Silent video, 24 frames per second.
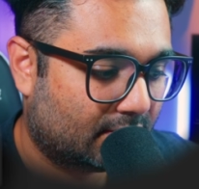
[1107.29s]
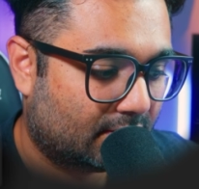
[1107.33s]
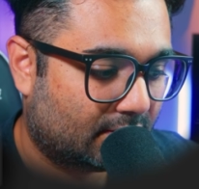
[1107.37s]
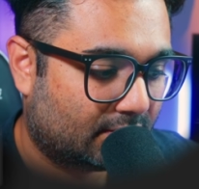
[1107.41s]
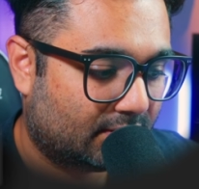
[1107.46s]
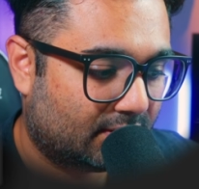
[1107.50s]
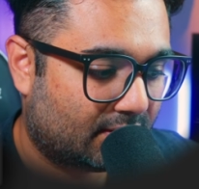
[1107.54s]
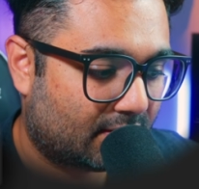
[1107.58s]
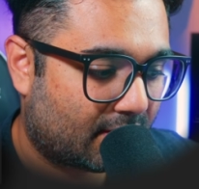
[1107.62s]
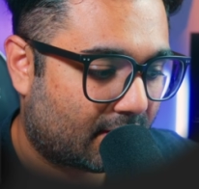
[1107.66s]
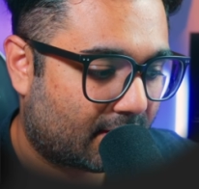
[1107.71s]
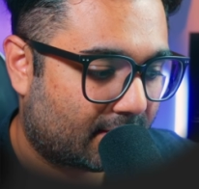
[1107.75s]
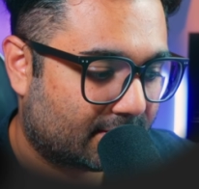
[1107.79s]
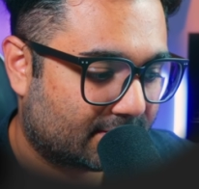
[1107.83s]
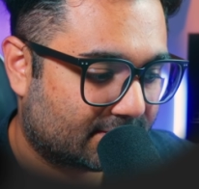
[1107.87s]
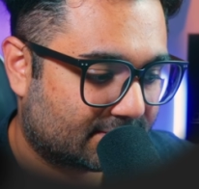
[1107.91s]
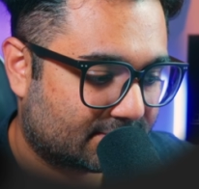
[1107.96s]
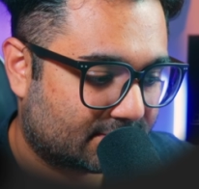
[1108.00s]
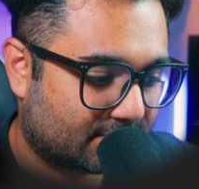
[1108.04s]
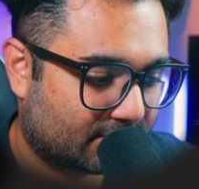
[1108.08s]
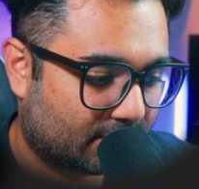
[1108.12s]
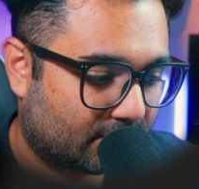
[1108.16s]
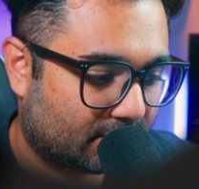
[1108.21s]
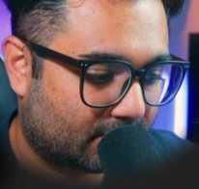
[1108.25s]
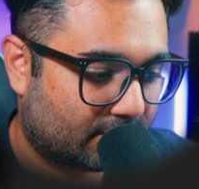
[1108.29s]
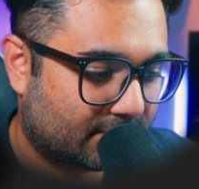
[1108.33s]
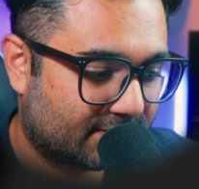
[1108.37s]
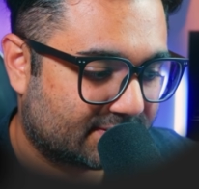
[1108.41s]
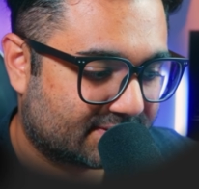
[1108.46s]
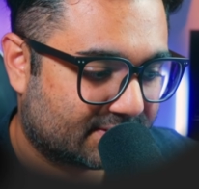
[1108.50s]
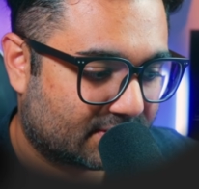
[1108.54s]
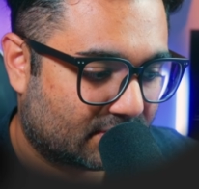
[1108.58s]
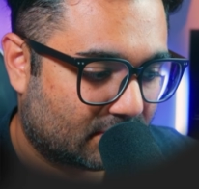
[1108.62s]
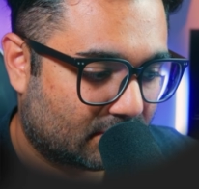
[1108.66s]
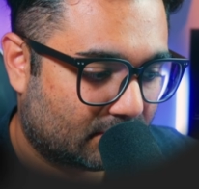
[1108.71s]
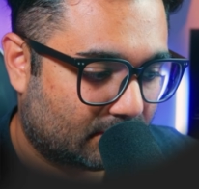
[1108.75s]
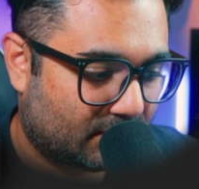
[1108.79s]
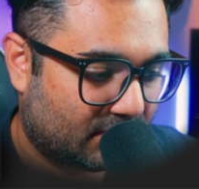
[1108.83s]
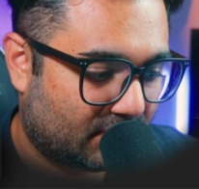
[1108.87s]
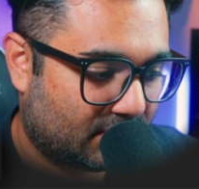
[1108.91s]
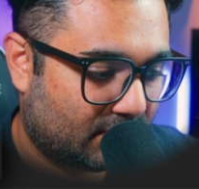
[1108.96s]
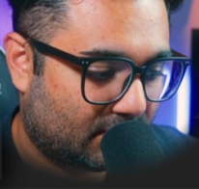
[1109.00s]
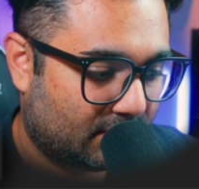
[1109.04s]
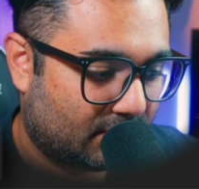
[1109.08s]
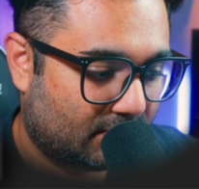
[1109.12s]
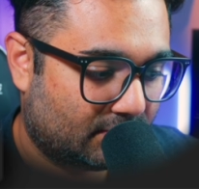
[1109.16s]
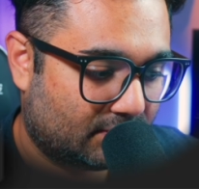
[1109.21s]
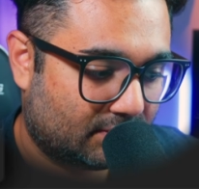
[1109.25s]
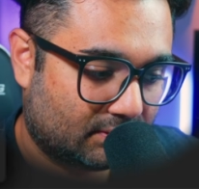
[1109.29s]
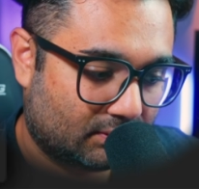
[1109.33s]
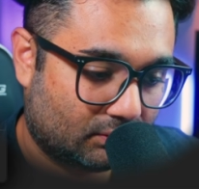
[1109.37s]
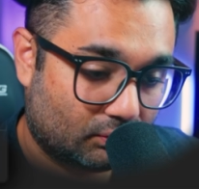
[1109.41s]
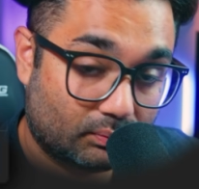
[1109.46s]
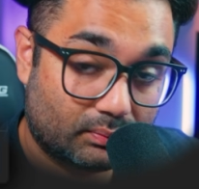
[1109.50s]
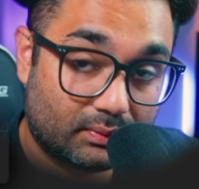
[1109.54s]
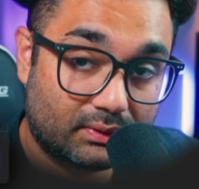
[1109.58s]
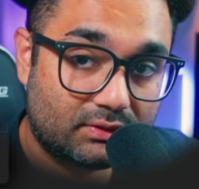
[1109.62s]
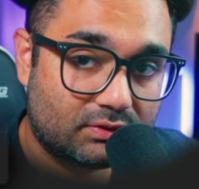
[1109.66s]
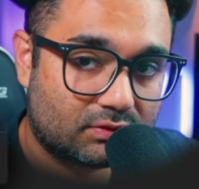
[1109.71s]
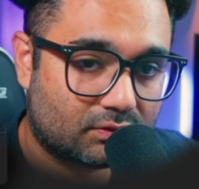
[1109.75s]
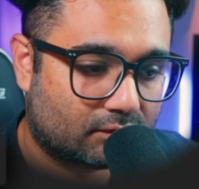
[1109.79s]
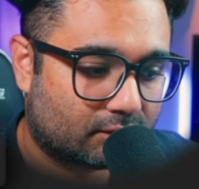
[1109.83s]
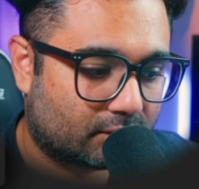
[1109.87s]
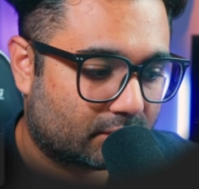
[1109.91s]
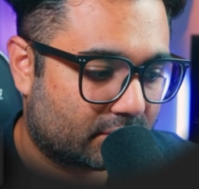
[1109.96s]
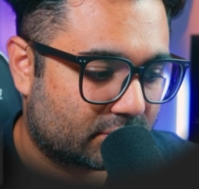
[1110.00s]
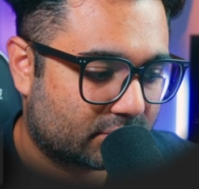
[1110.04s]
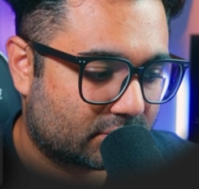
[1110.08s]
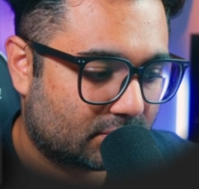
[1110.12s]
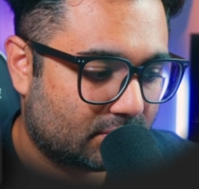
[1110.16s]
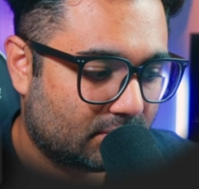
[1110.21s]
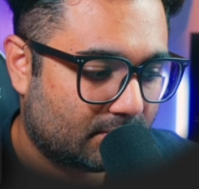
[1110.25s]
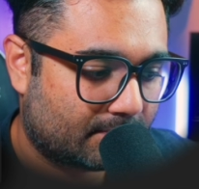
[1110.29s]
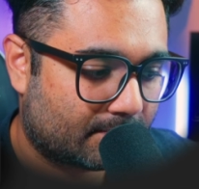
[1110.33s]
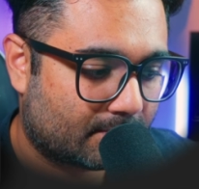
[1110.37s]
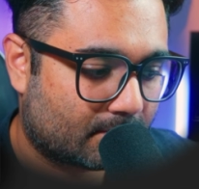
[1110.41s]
The ISO is going to be the Ubuntu version.